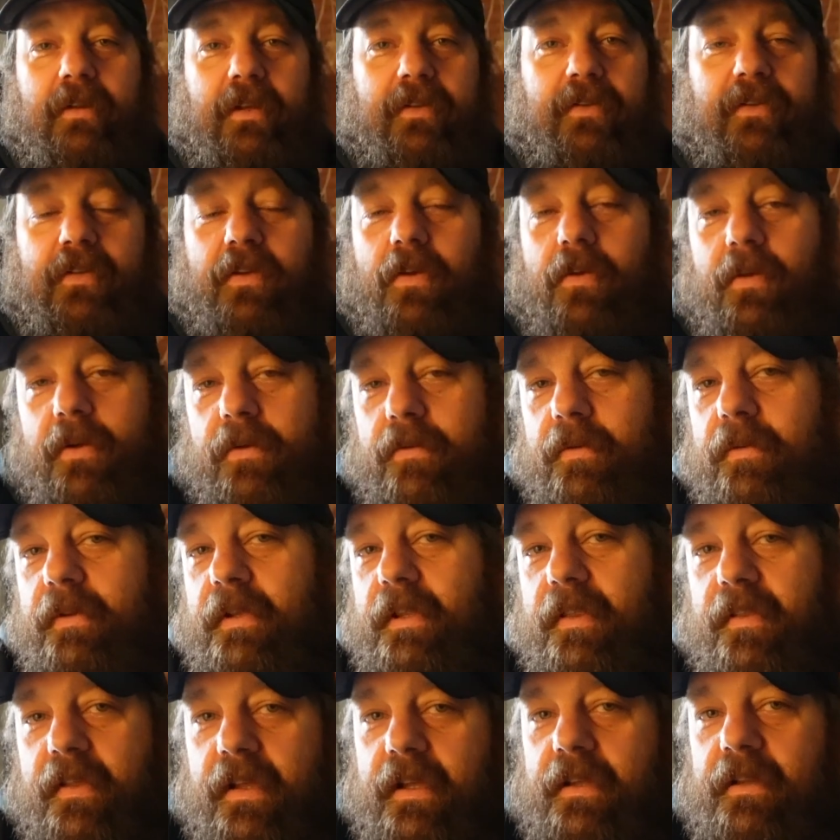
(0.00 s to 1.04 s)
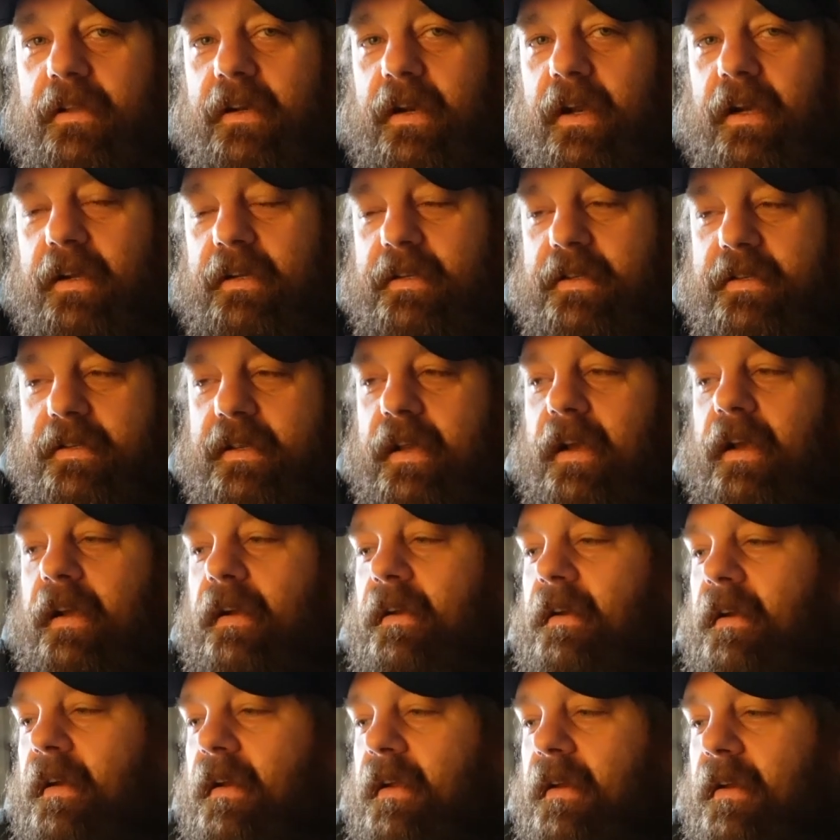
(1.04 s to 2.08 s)
that's the only really thing that I can say
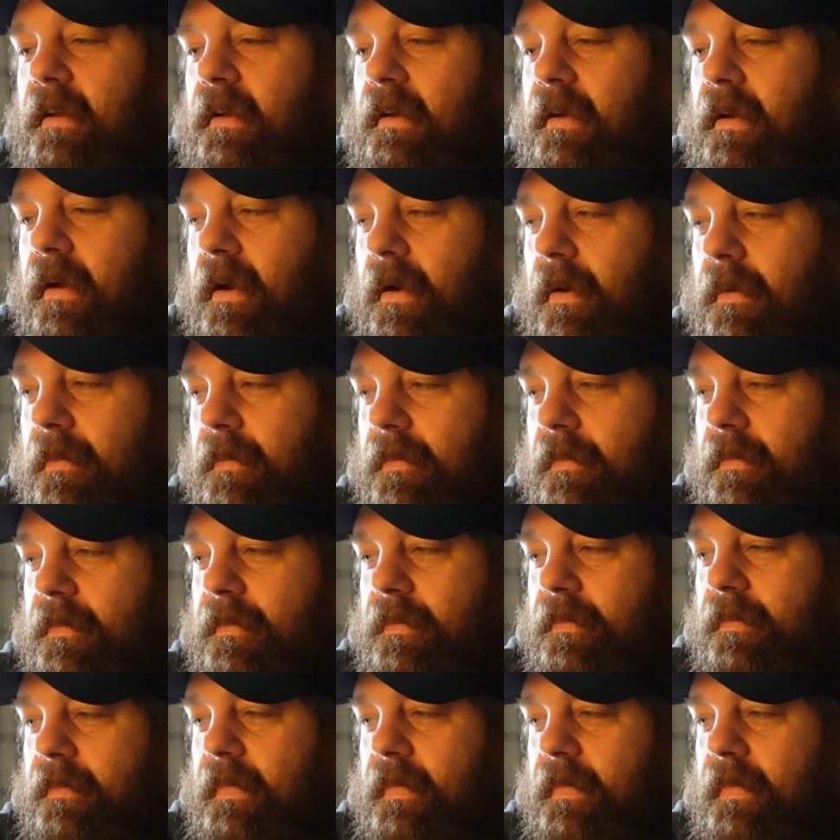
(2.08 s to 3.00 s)
and um